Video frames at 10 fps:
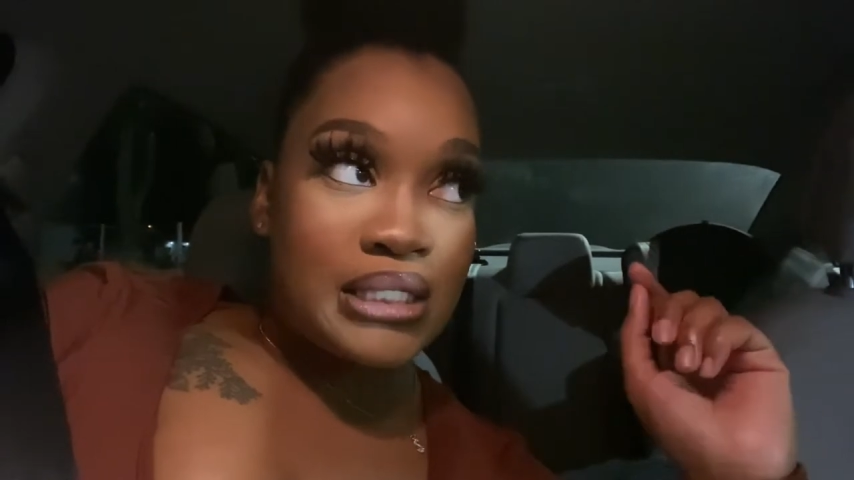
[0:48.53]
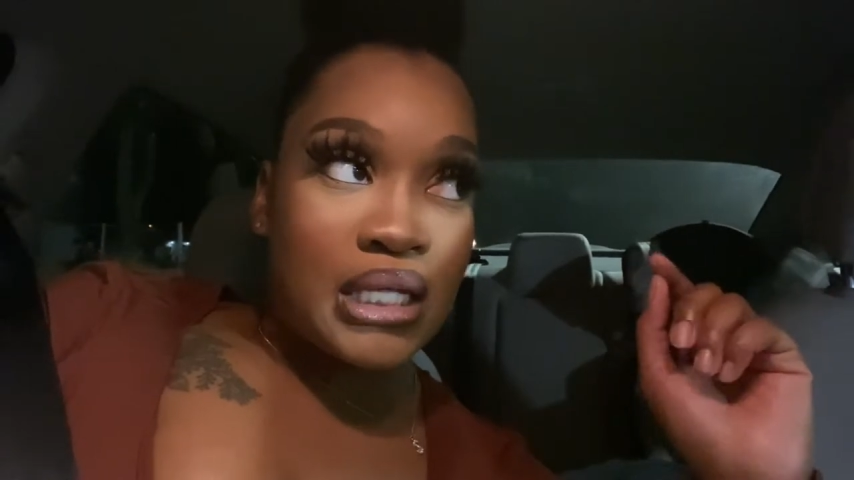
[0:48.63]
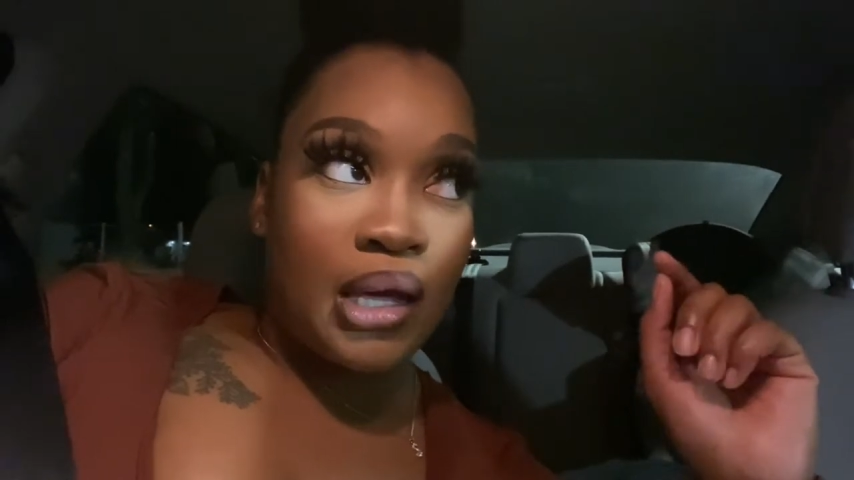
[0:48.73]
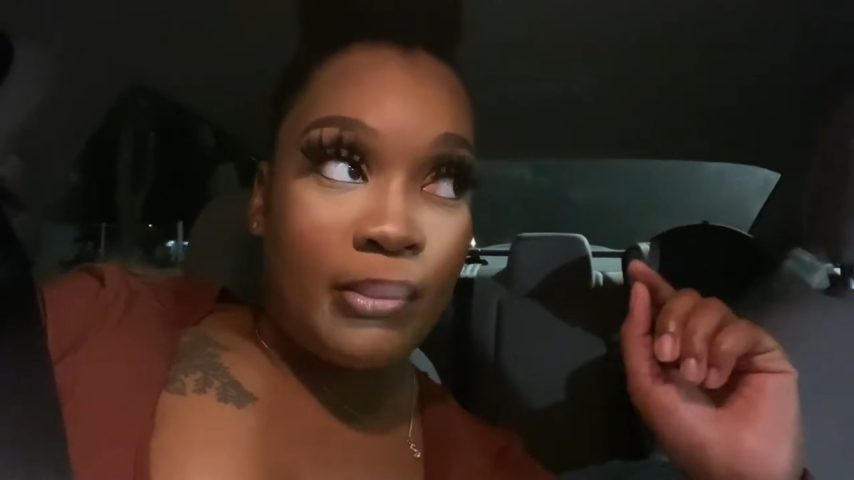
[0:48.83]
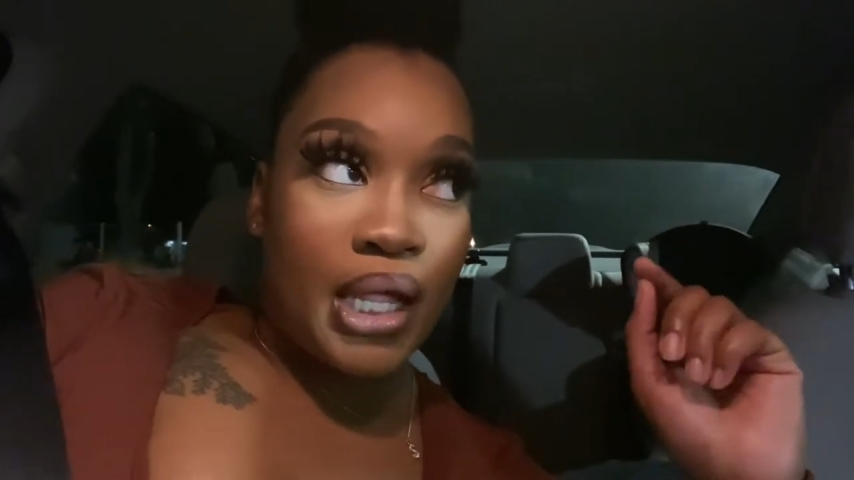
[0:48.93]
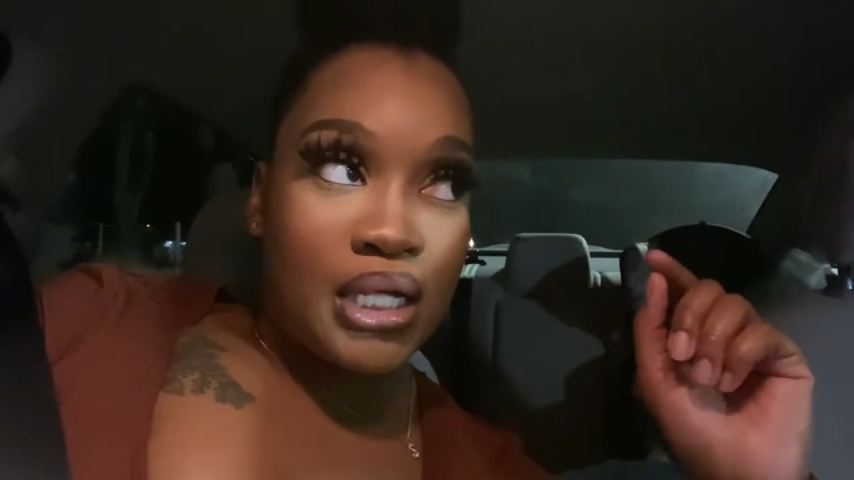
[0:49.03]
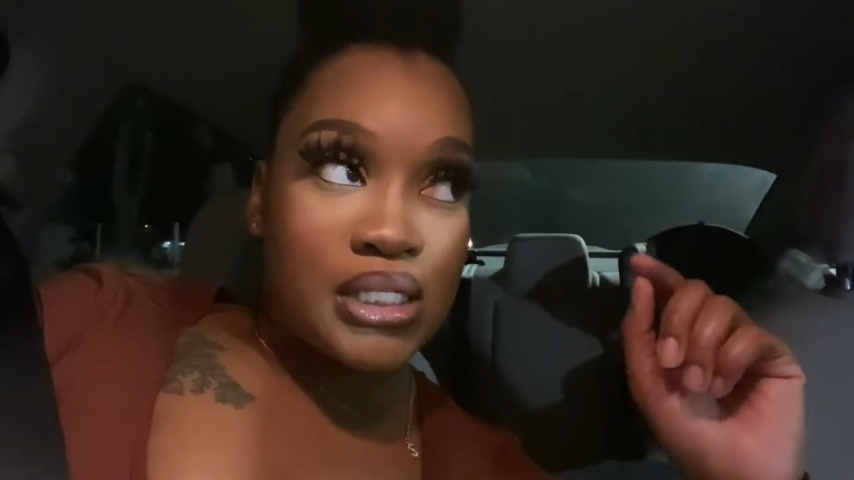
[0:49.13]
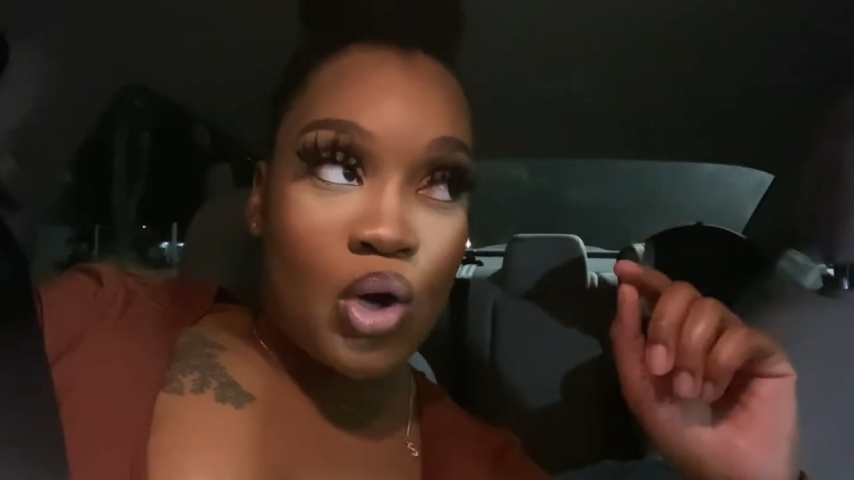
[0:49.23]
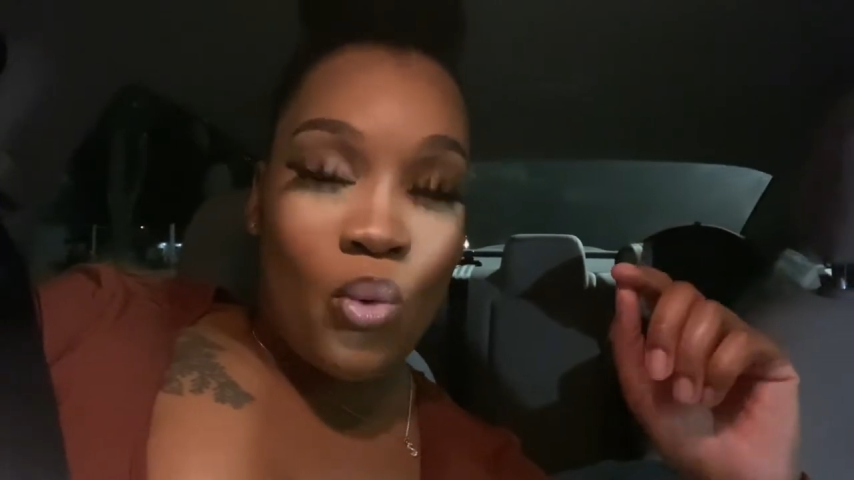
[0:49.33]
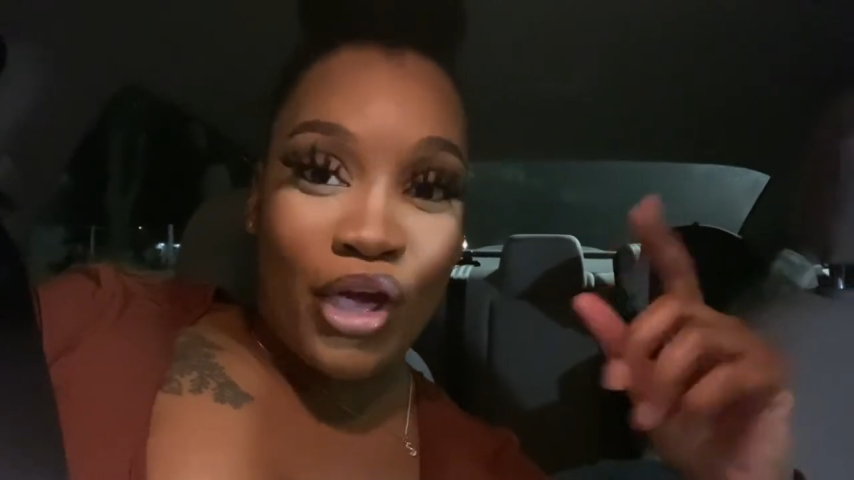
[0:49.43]
10 minutes
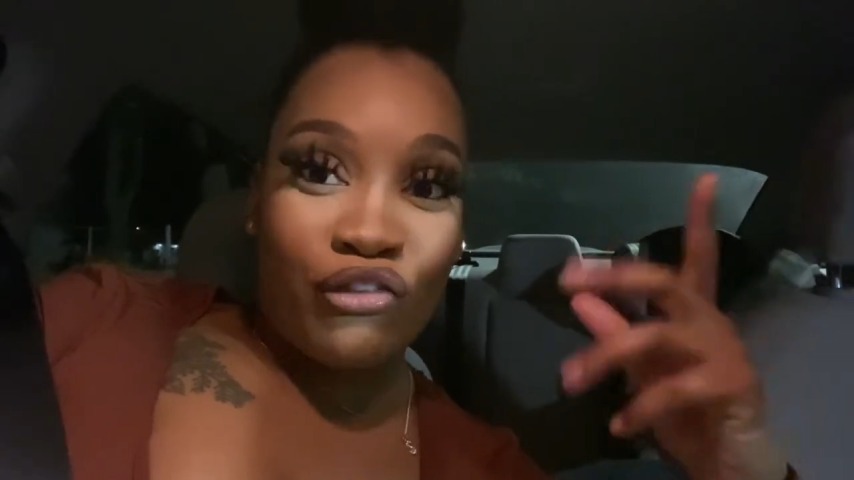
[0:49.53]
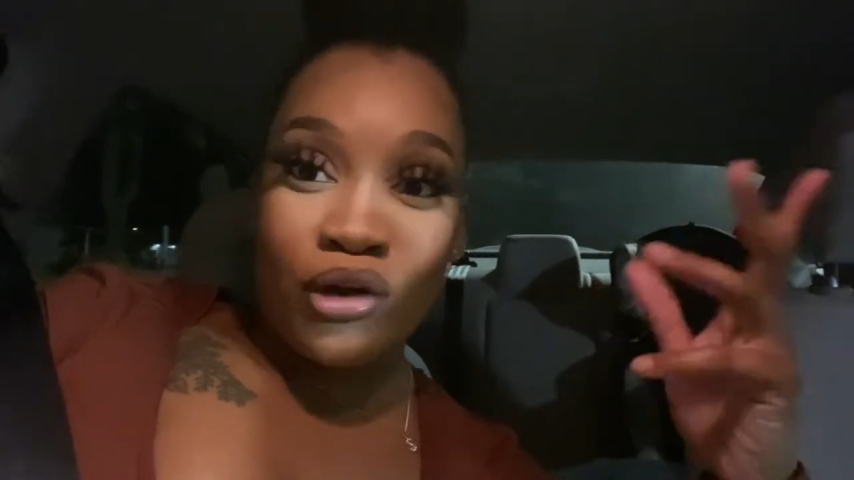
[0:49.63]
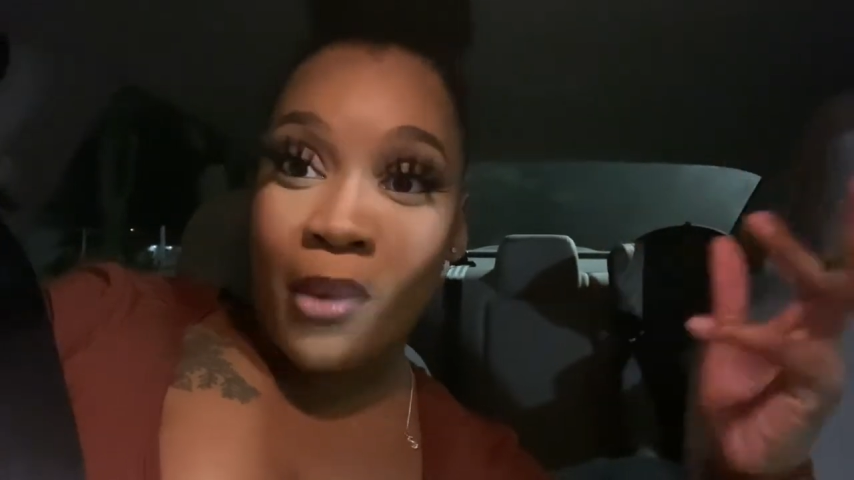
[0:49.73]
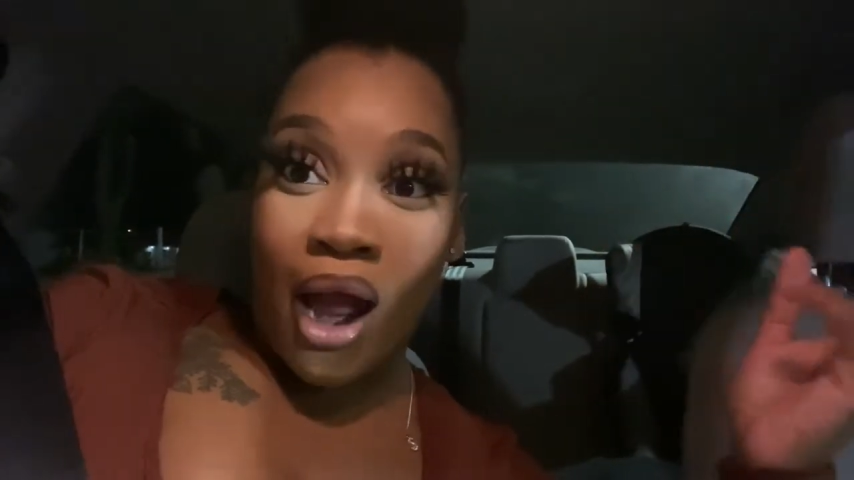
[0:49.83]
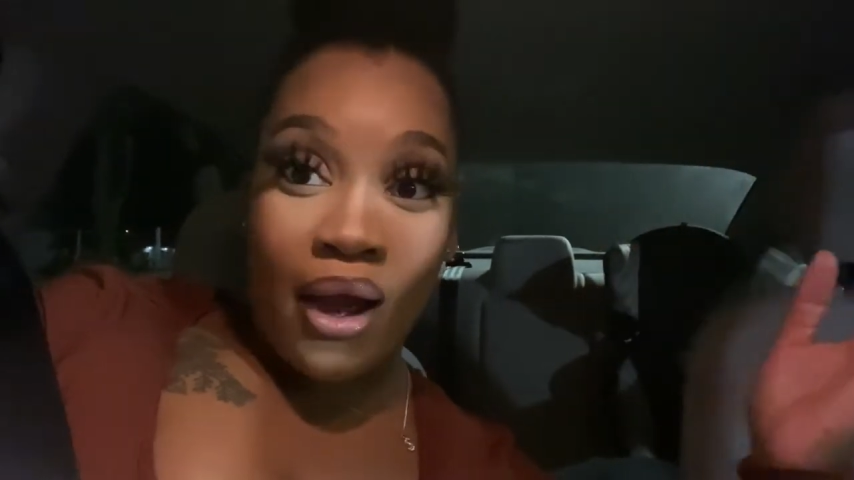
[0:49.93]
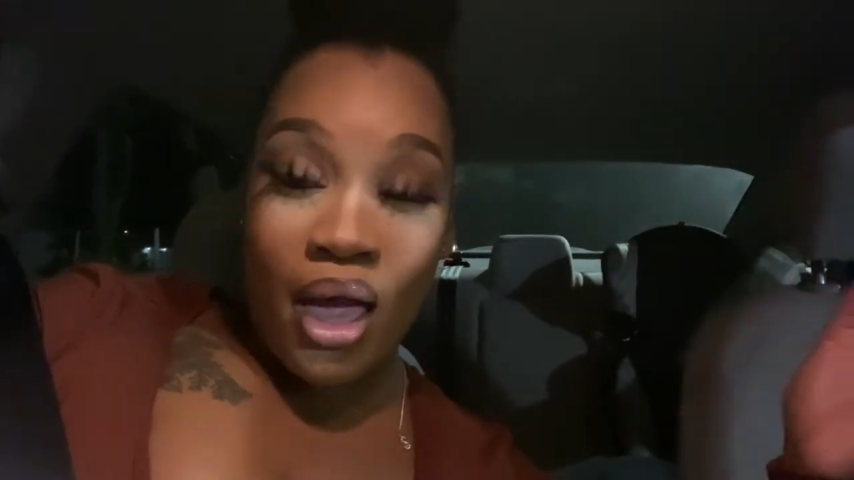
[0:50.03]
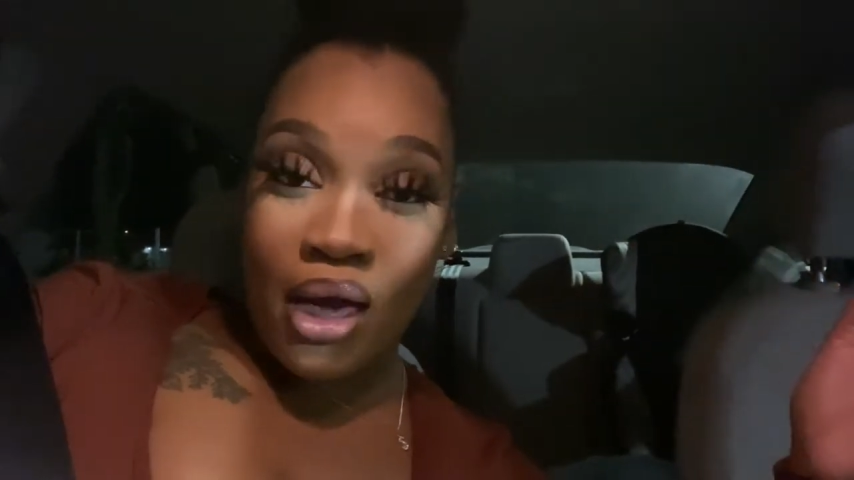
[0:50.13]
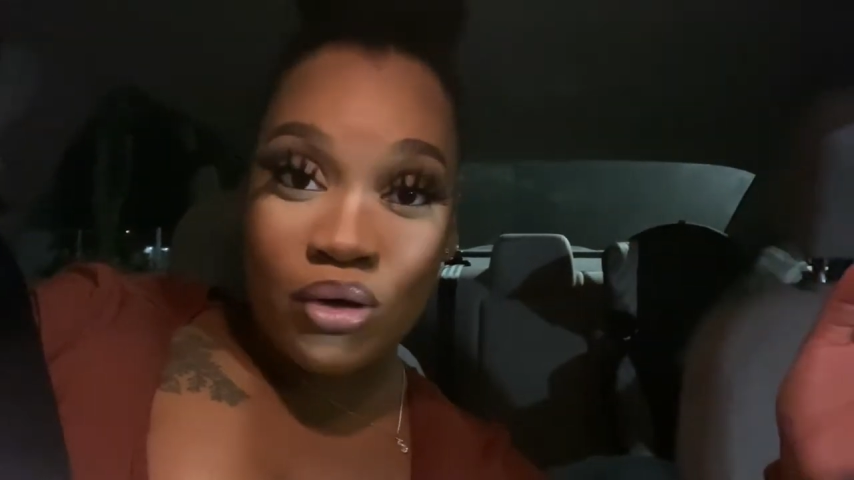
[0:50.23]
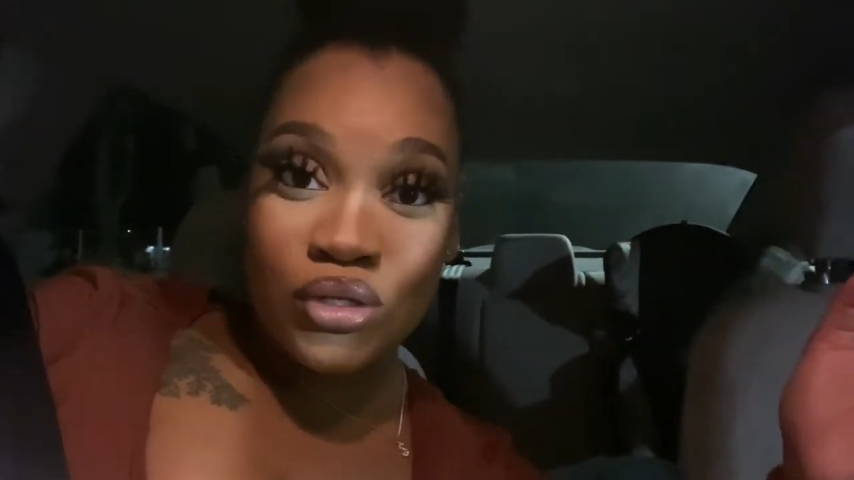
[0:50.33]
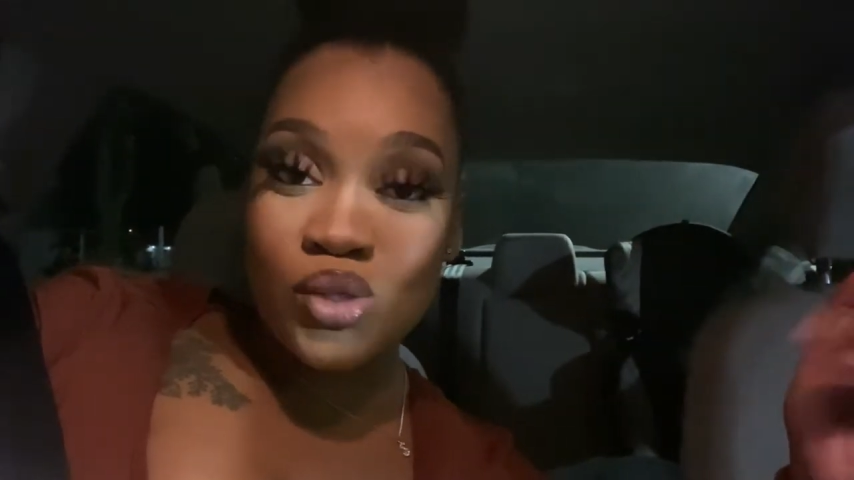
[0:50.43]
away from our house,